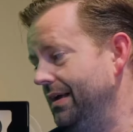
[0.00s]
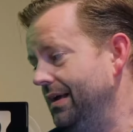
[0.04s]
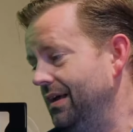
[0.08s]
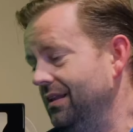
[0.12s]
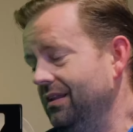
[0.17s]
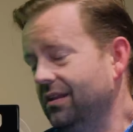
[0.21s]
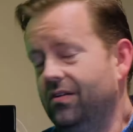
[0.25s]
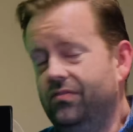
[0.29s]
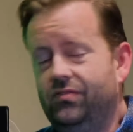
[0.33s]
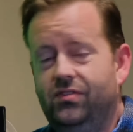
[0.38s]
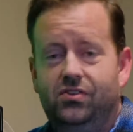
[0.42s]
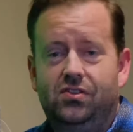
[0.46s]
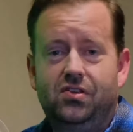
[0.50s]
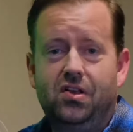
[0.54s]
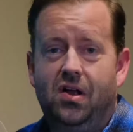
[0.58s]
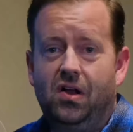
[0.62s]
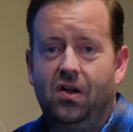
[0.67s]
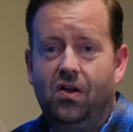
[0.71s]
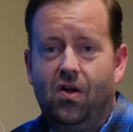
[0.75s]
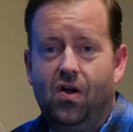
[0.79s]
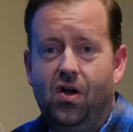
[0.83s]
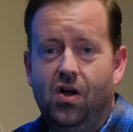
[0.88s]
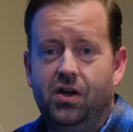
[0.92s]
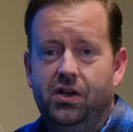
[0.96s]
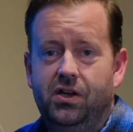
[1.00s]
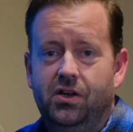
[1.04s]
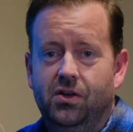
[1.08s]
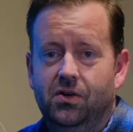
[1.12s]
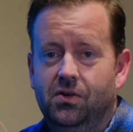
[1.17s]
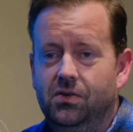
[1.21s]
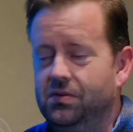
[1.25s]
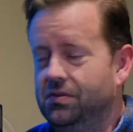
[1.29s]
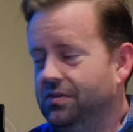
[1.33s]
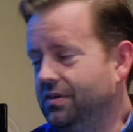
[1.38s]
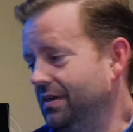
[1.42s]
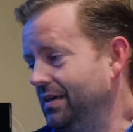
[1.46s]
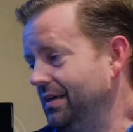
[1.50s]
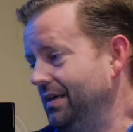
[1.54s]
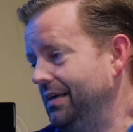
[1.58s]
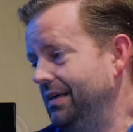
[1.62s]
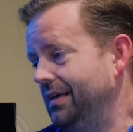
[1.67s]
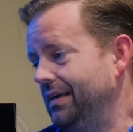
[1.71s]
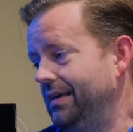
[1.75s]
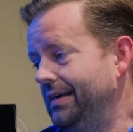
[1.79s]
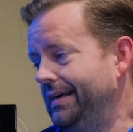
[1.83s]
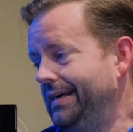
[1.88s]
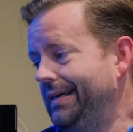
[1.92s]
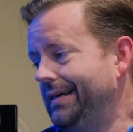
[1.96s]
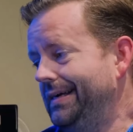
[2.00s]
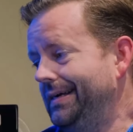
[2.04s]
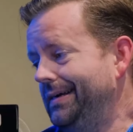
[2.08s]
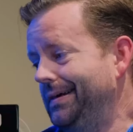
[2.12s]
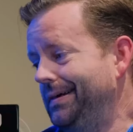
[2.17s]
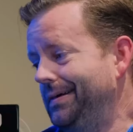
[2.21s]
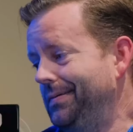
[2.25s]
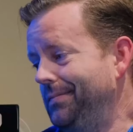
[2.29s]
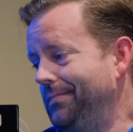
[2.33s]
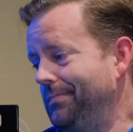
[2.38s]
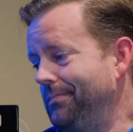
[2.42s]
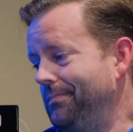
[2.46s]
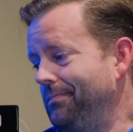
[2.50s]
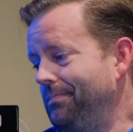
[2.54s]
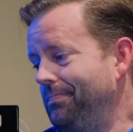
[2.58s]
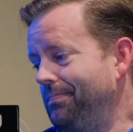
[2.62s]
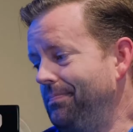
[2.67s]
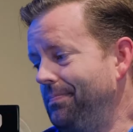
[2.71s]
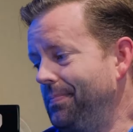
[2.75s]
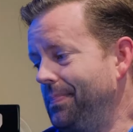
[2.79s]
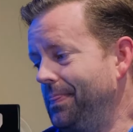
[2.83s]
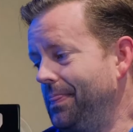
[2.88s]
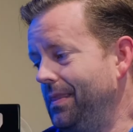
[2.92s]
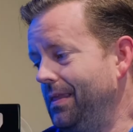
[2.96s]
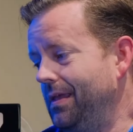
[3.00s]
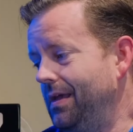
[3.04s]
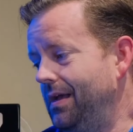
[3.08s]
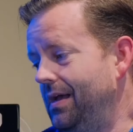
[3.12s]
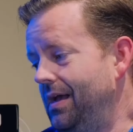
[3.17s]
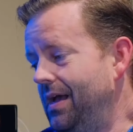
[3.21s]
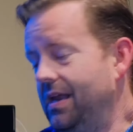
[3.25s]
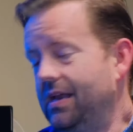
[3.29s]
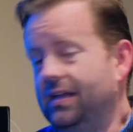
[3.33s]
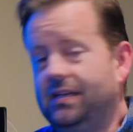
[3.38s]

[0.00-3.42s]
I love to talk audio at